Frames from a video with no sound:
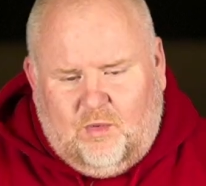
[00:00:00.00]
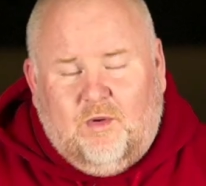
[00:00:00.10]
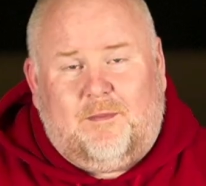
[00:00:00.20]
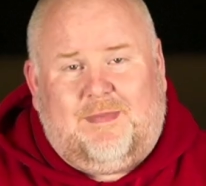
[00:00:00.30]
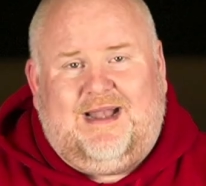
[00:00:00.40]
I want
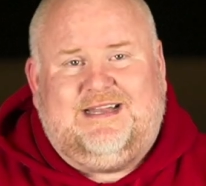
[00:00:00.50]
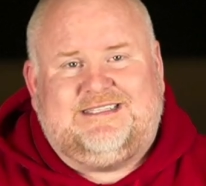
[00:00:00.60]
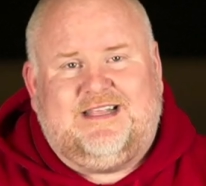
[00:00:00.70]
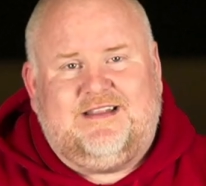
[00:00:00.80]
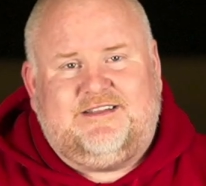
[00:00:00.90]
to remind
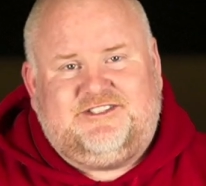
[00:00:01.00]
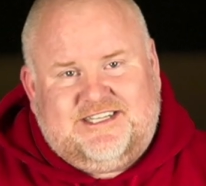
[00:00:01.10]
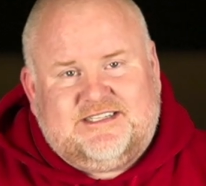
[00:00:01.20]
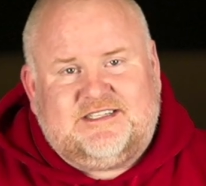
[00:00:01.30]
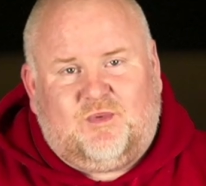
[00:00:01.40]
us that
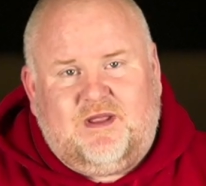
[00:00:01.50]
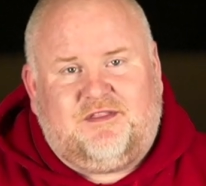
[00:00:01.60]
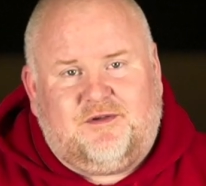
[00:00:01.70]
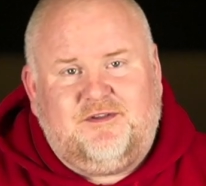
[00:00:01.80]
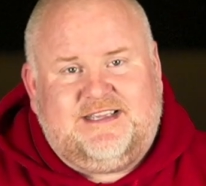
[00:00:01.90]
Jesus
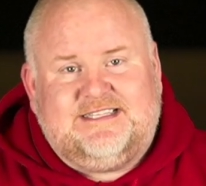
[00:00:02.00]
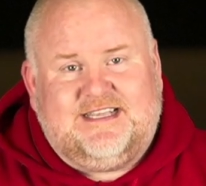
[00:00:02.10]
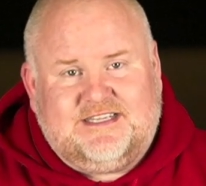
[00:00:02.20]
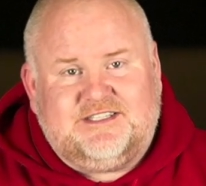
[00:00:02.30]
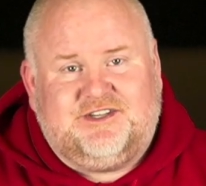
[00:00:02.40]
went through these
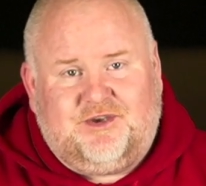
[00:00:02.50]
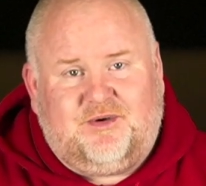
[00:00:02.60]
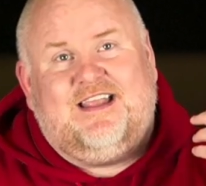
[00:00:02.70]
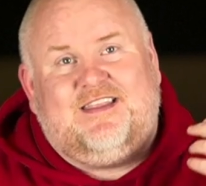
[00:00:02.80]
things too.